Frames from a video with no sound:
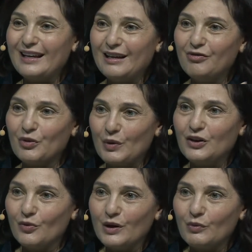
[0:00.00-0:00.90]
even
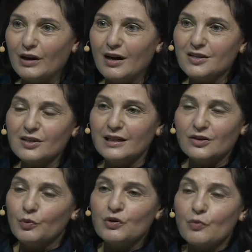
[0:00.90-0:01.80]
when we're
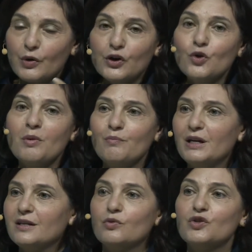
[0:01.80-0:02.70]
isolated. We're human
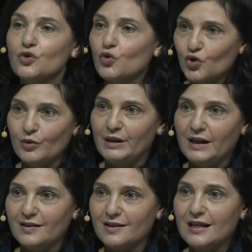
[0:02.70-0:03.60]
beings, we're social
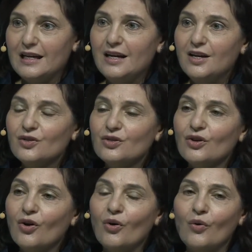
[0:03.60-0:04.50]
beings.
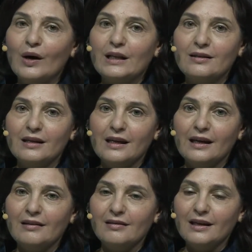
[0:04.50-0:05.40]
So
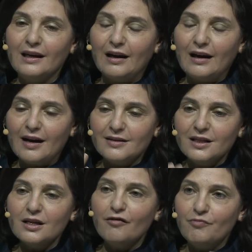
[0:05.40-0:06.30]
the
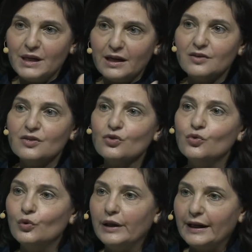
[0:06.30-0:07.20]
idea of being in
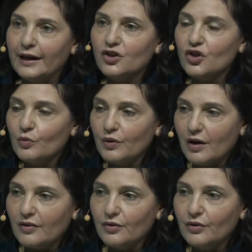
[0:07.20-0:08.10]
school, engaging with
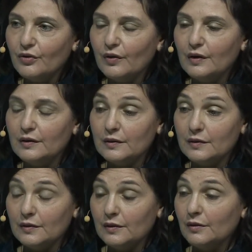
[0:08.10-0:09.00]
other,
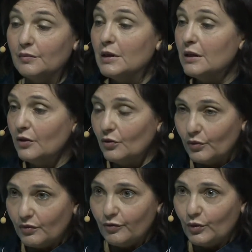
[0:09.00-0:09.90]

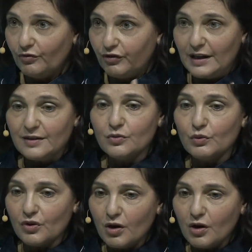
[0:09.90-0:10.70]
with friends, with